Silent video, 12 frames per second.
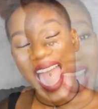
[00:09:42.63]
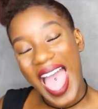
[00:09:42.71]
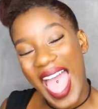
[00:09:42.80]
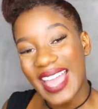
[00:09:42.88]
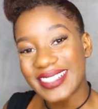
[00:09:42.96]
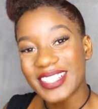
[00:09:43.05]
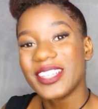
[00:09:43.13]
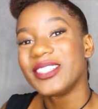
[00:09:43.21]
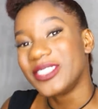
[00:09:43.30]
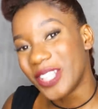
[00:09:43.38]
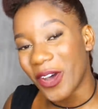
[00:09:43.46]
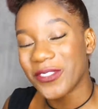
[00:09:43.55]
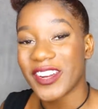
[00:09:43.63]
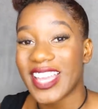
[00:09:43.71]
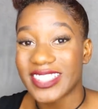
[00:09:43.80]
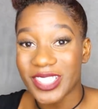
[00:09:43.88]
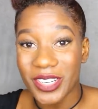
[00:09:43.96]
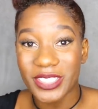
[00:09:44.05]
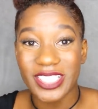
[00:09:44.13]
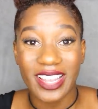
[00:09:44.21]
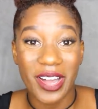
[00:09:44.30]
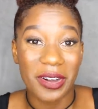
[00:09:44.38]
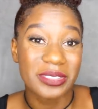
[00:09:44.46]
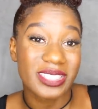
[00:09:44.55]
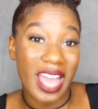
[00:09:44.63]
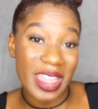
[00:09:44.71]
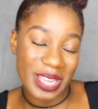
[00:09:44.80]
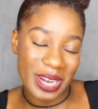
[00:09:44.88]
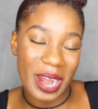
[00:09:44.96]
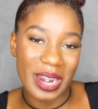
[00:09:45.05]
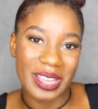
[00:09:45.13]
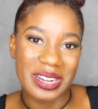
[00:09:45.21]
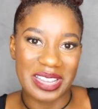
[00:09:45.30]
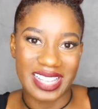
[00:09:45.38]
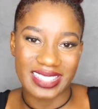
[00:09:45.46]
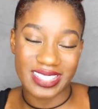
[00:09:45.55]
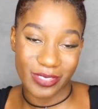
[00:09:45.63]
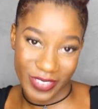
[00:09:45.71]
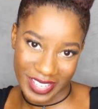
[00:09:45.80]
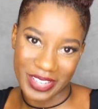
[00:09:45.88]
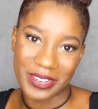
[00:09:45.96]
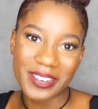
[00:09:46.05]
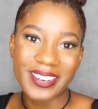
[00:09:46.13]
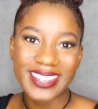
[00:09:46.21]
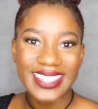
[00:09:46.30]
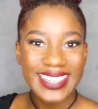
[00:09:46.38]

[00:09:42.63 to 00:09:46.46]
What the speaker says: and don't forget to go check out the Curly Closet's video.